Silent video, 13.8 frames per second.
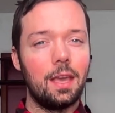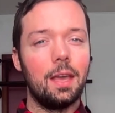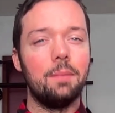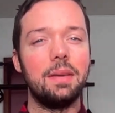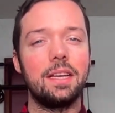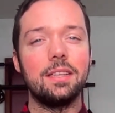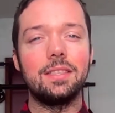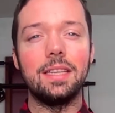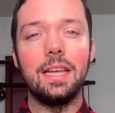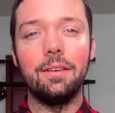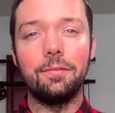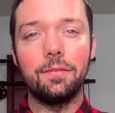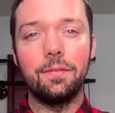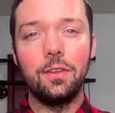Because
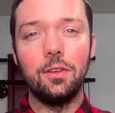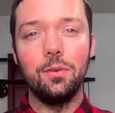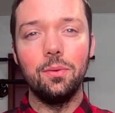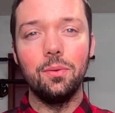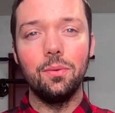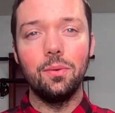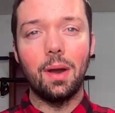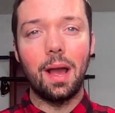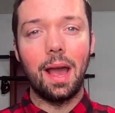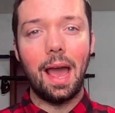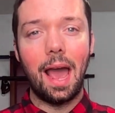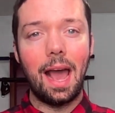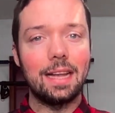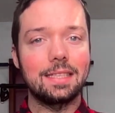if you
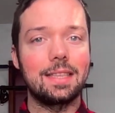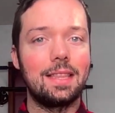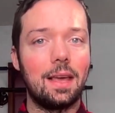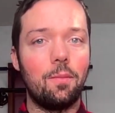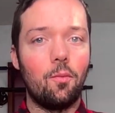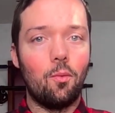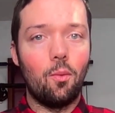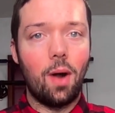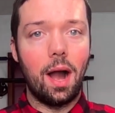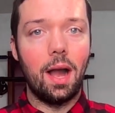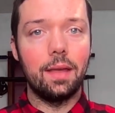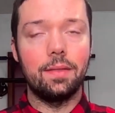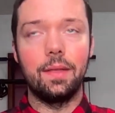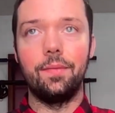ask them
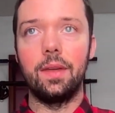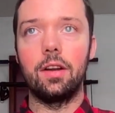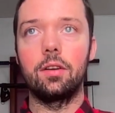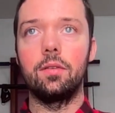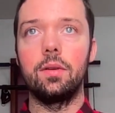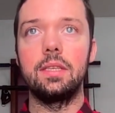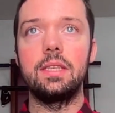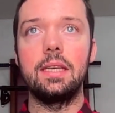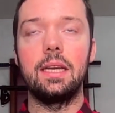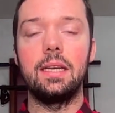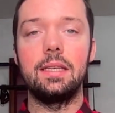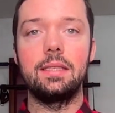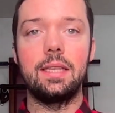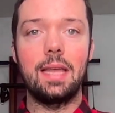why, then they're going to get
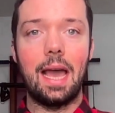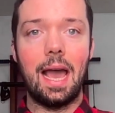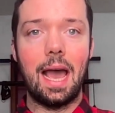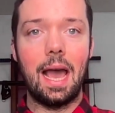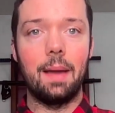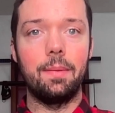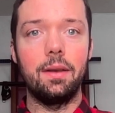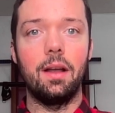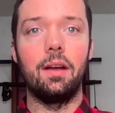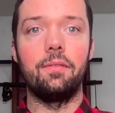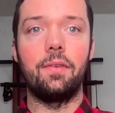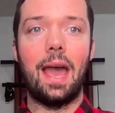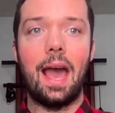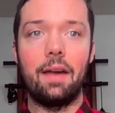into the habit of
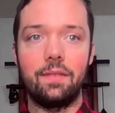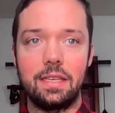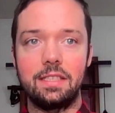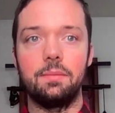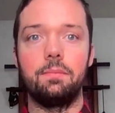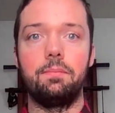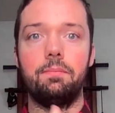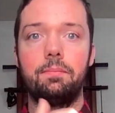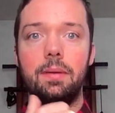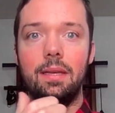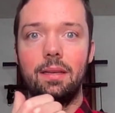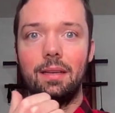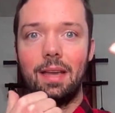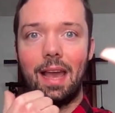having to
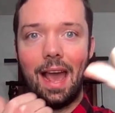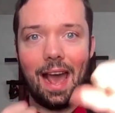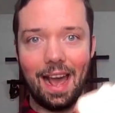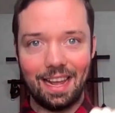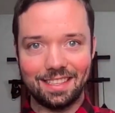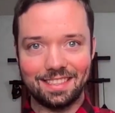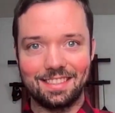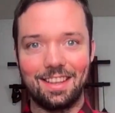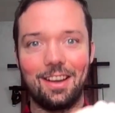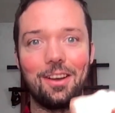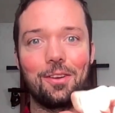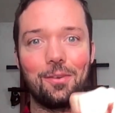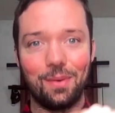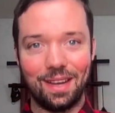be asked a
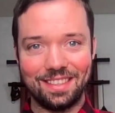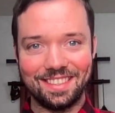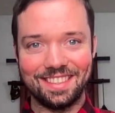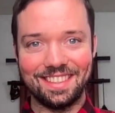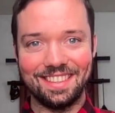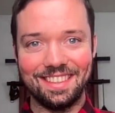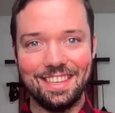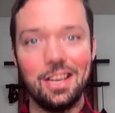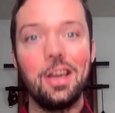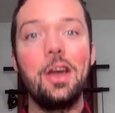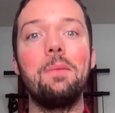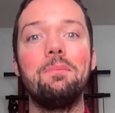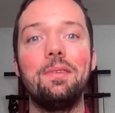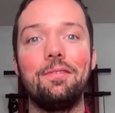question
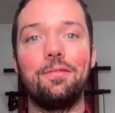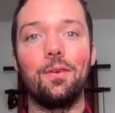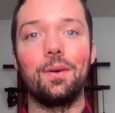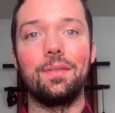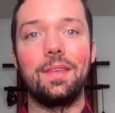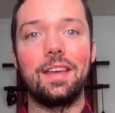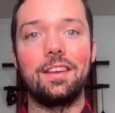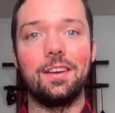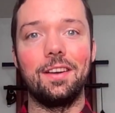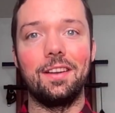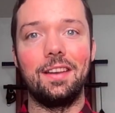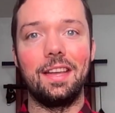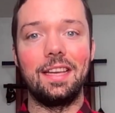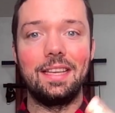before they
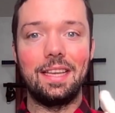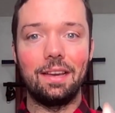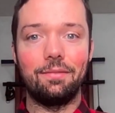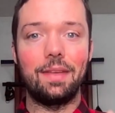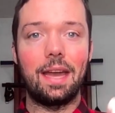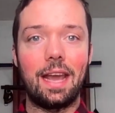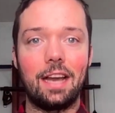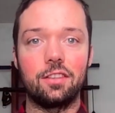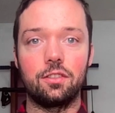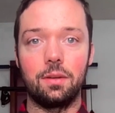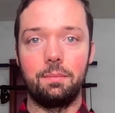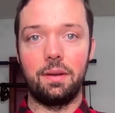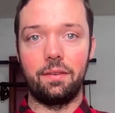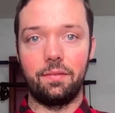could give that extra
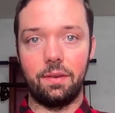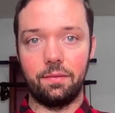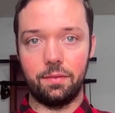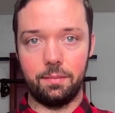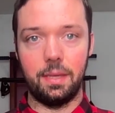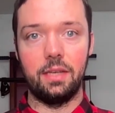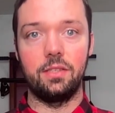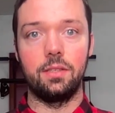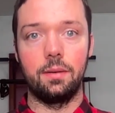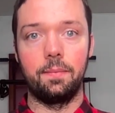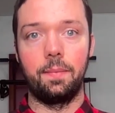bit of information.